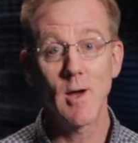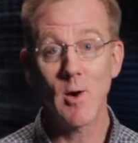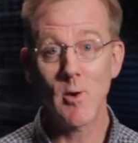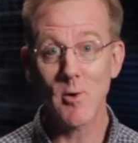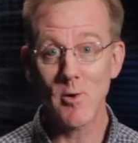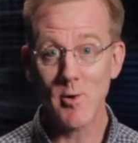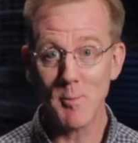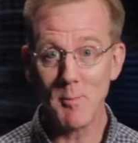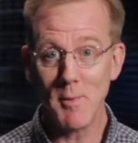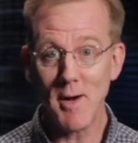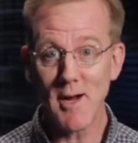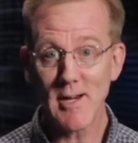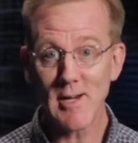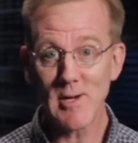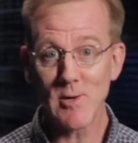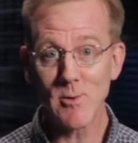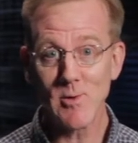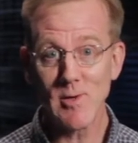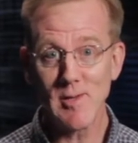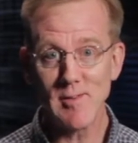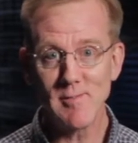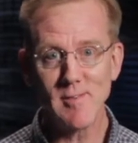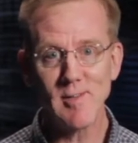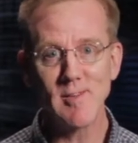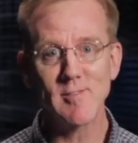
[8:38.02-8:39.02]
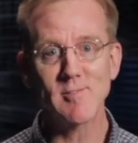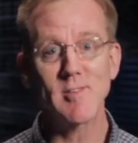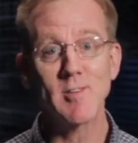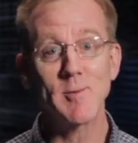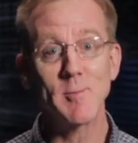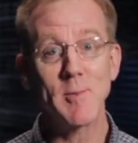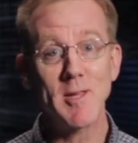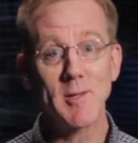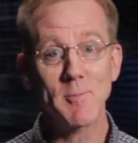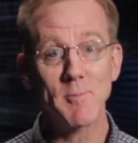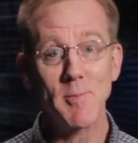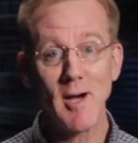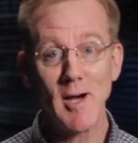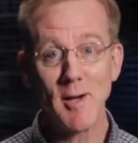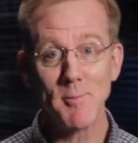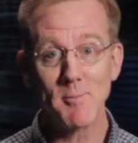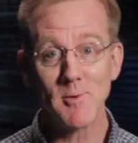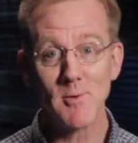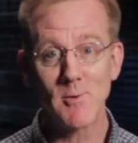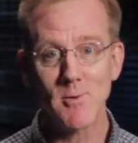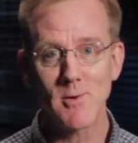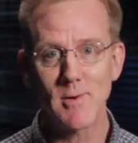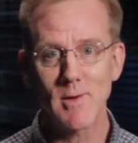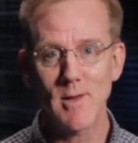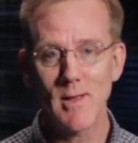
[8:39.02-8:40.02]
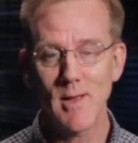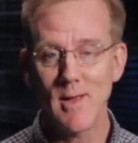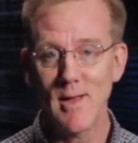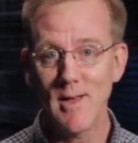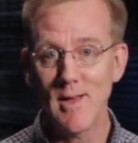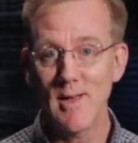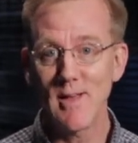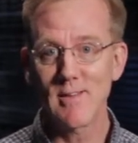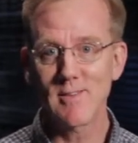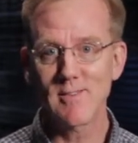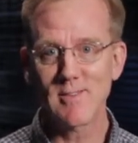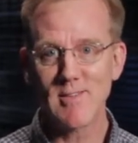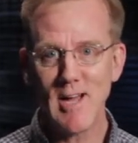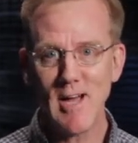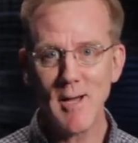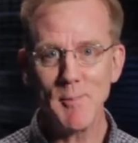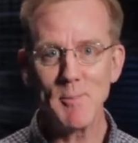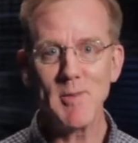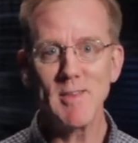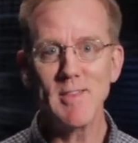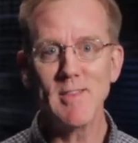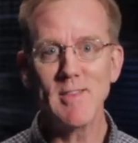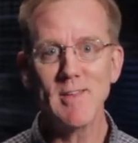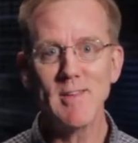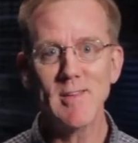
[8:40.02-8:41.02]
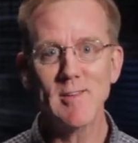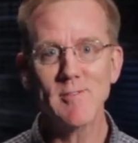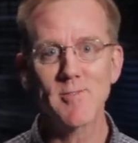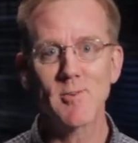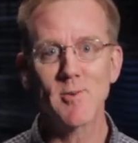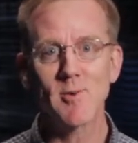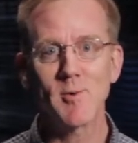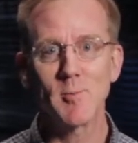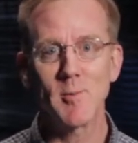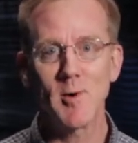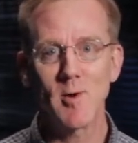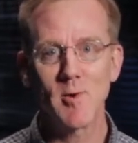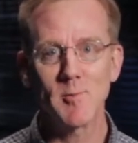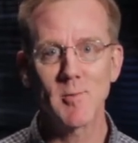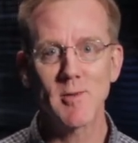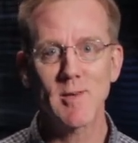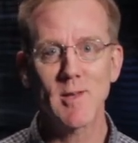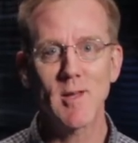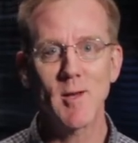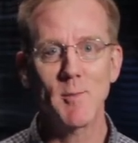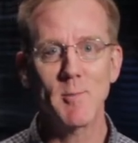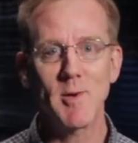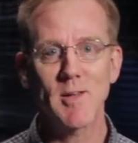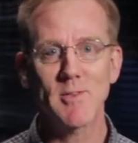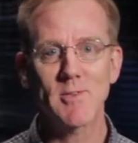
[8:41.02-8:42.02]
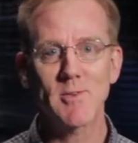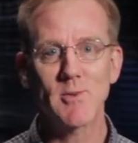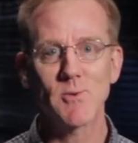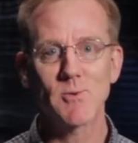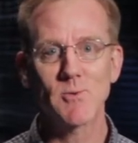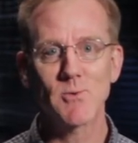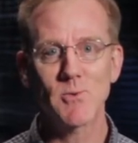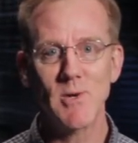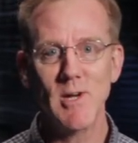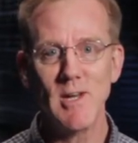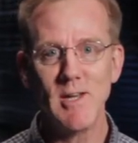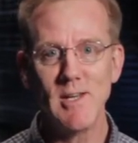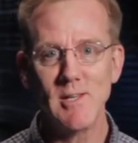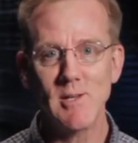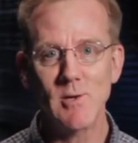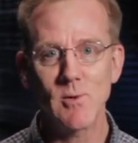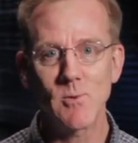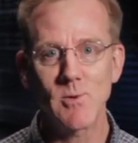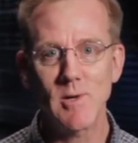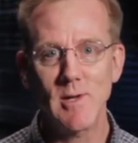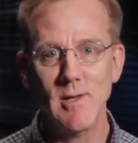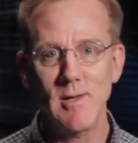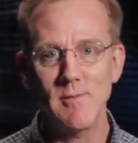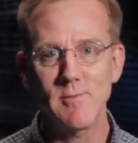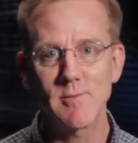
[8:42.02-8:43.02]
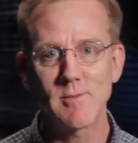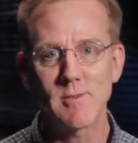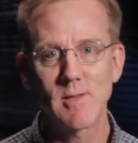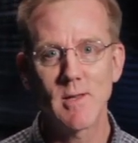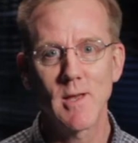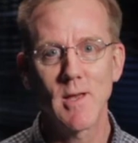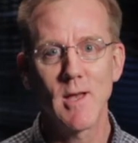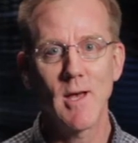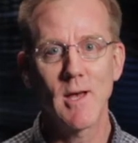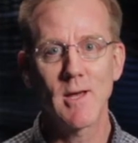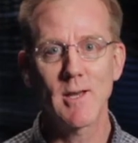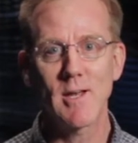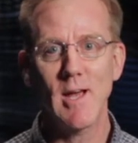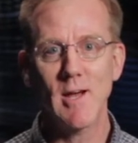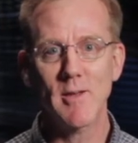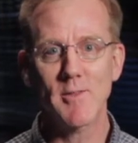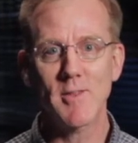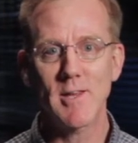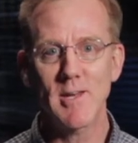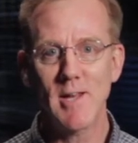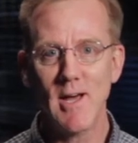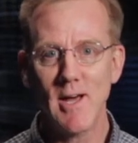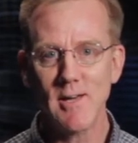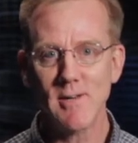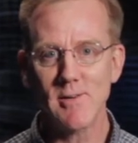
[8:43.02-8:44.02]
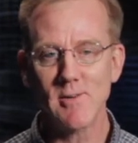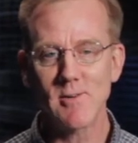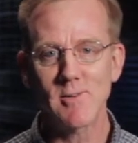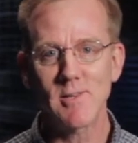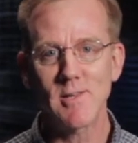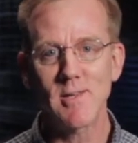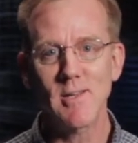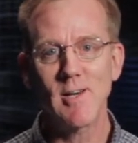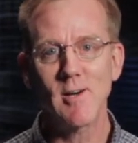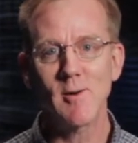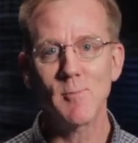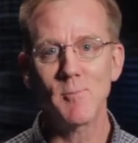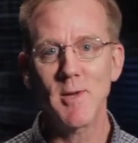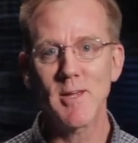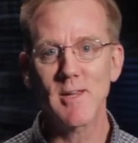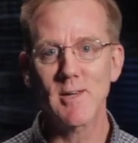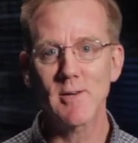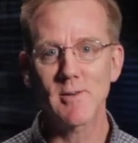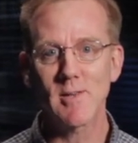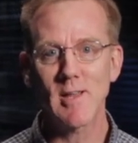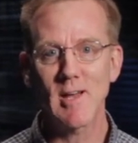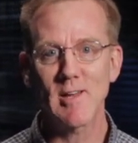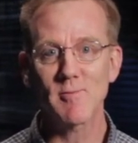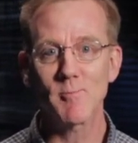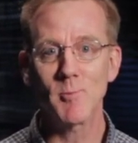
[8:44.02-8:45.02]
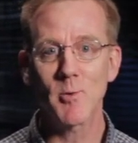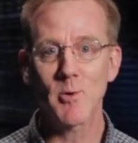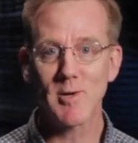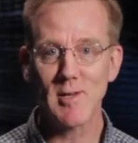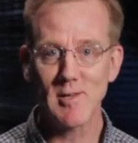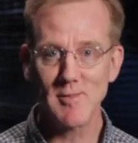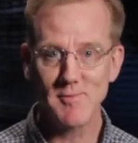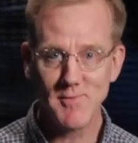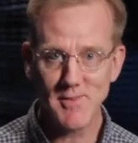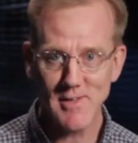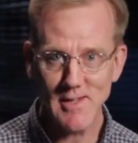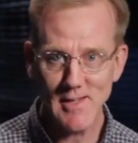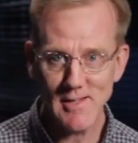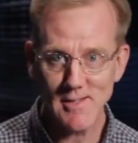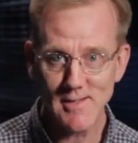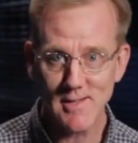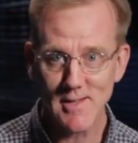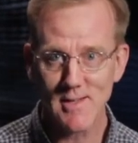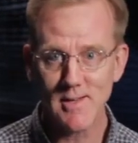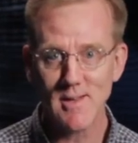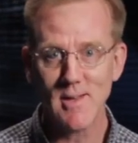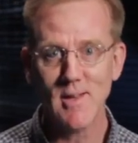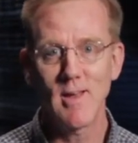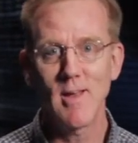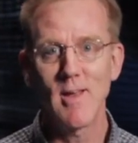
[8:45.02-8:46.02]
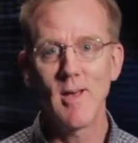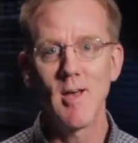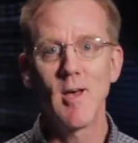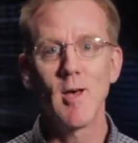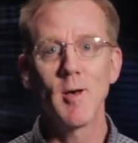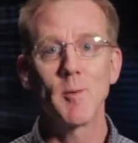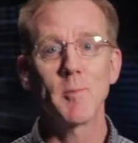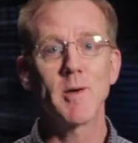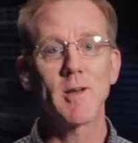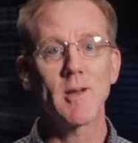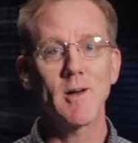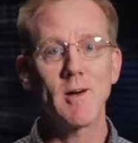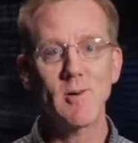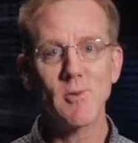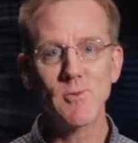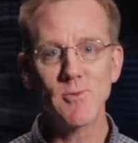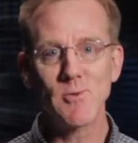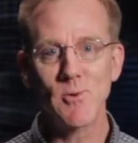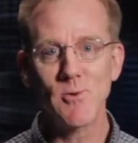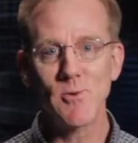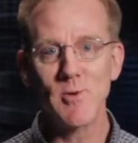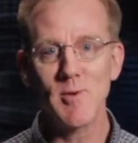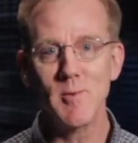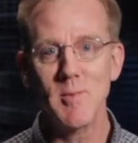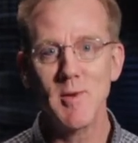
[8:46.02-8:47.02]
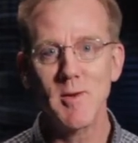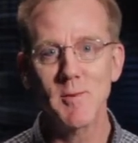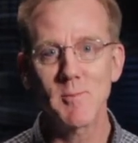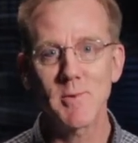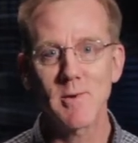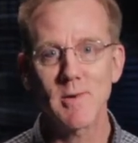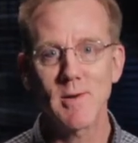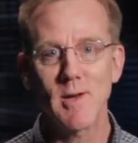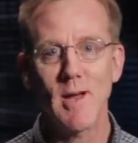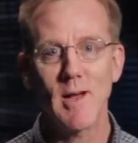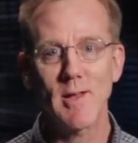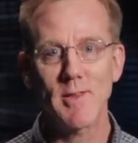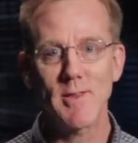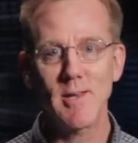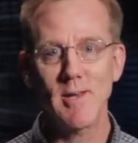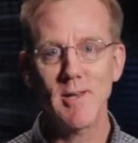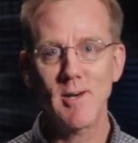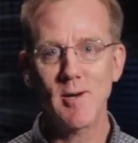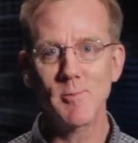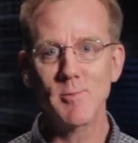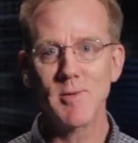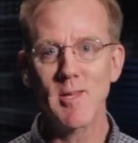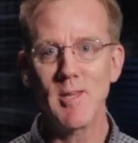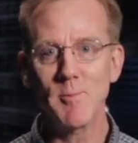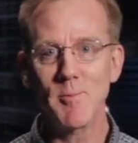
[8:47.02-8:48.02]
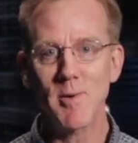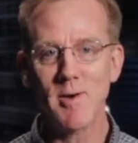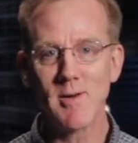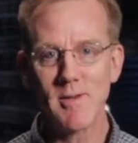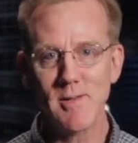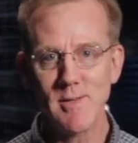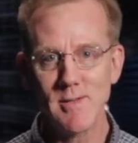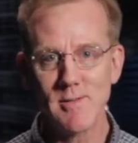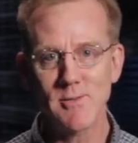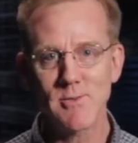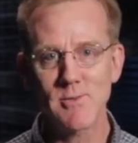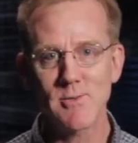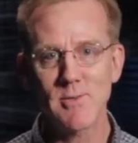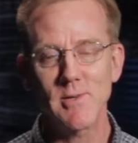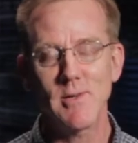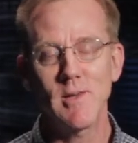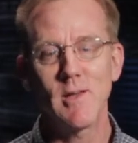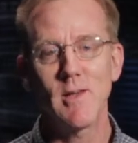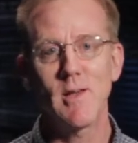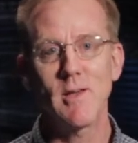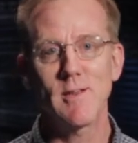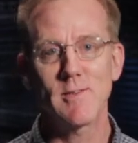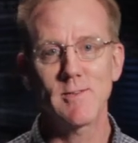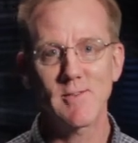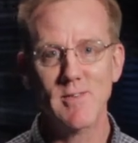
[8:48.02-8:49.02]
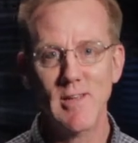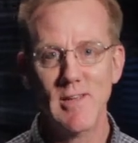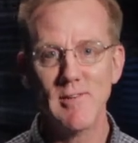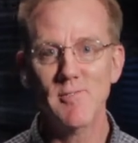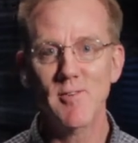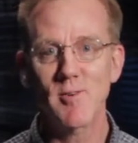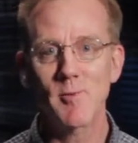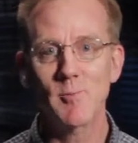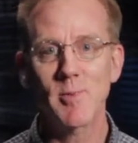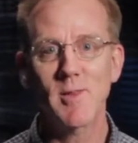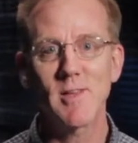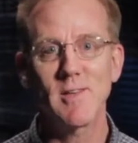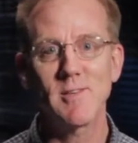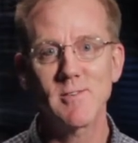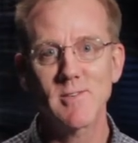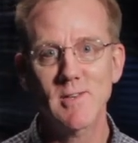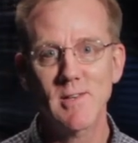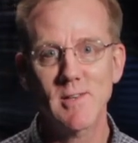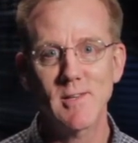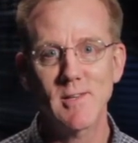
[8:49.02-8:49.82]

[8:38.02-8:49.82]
or a microwave oven to make popcorn, stop and think for a moment about those radio waves and how they not only help make your life more convenient, but also remember how they help keep our country a safer place to